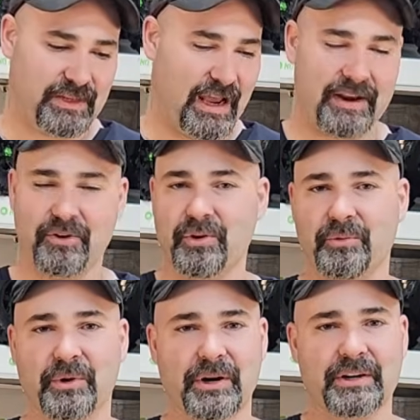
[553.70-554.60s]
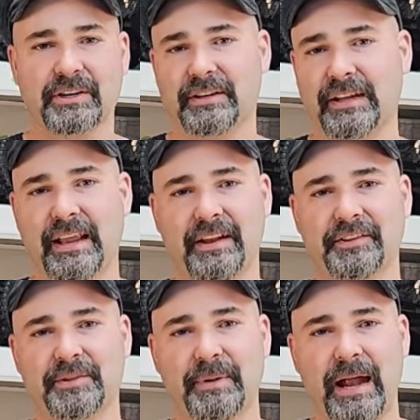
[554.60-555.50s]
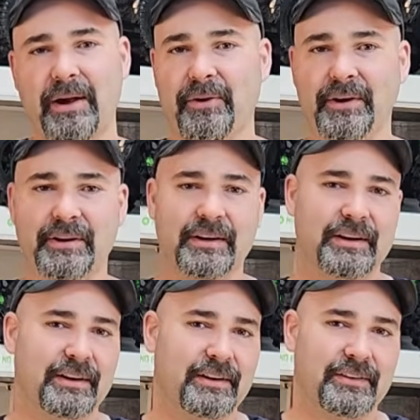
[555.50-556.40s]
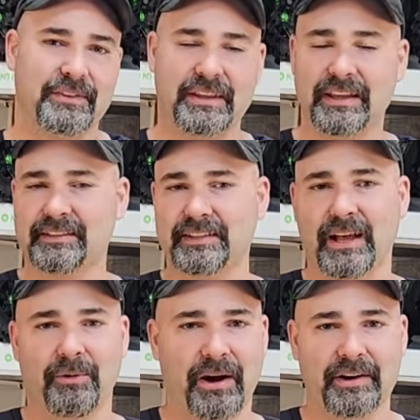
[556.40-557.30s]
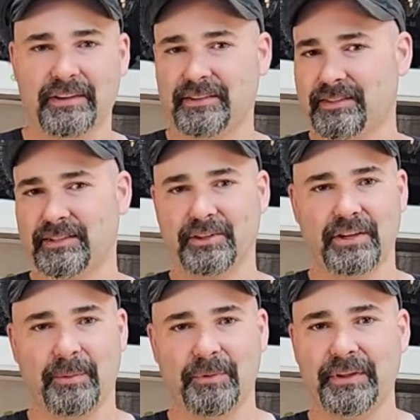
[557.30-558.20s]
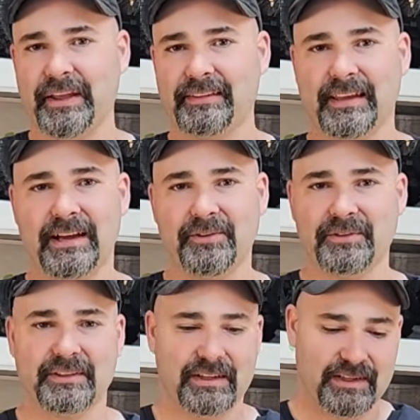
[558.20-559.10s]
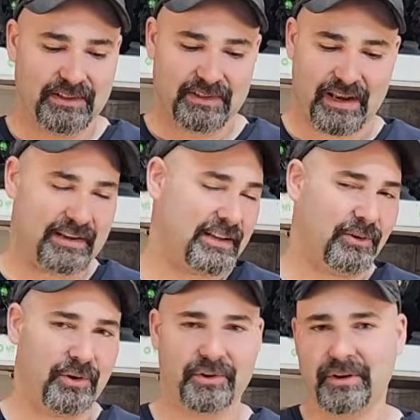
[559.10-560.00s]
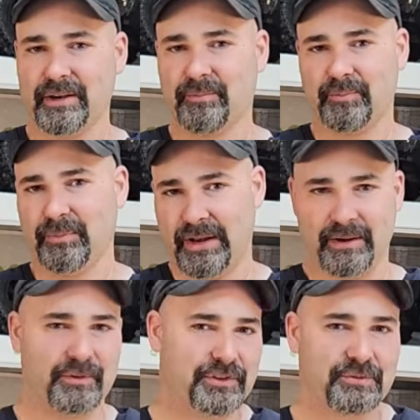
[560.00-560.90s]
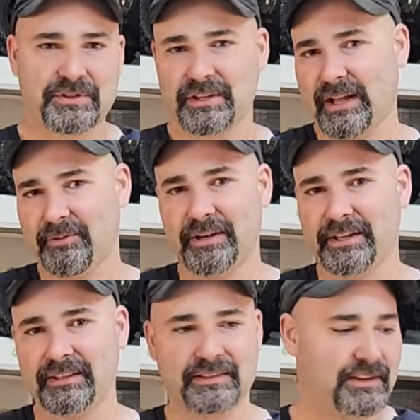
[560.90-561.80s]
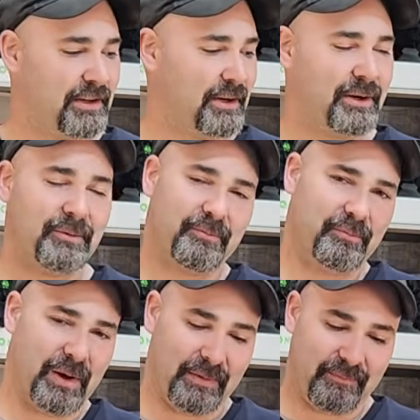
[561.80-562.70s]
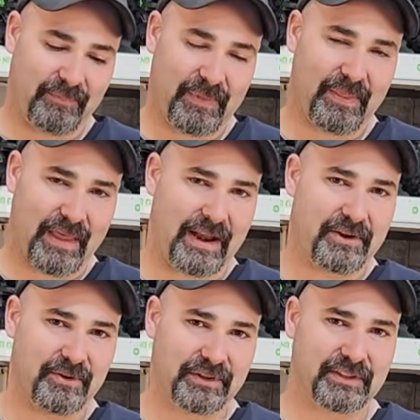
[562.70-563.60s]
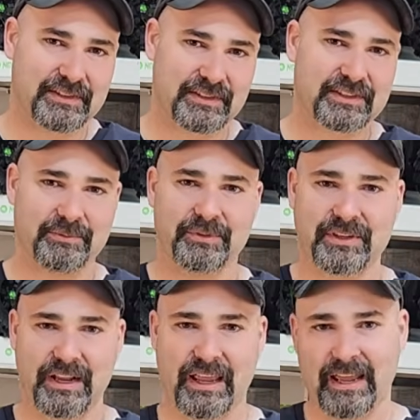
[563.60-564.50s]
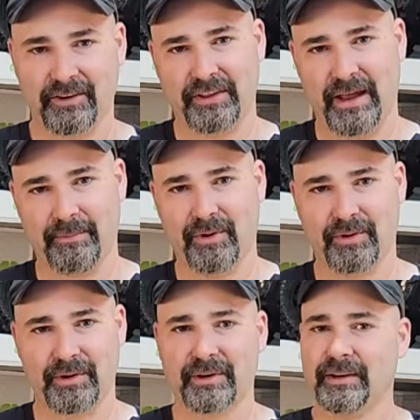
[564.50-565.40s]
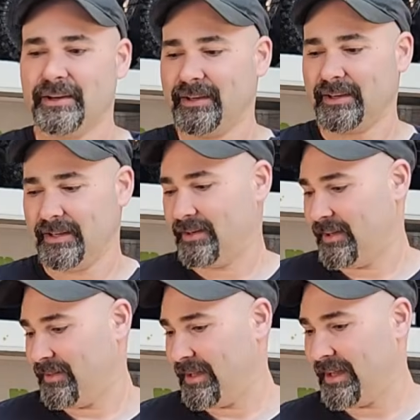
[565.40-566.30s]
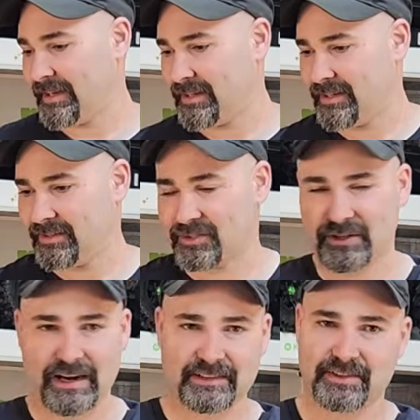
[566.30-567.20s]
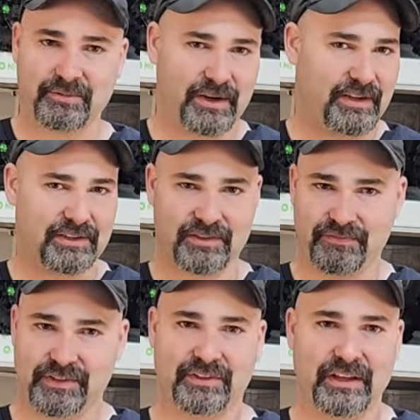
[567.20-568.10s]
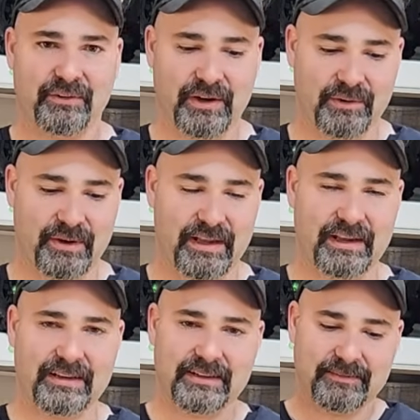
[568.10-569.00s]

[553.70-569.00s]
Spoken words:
I know it would work. It handles the power. The ESC I wanted is still a couple days out. I did order it, and I will switch it out when it gets here, but I knew that this system was going to handle that motor. Unlike the Traxxas one, it just fizzled out right away.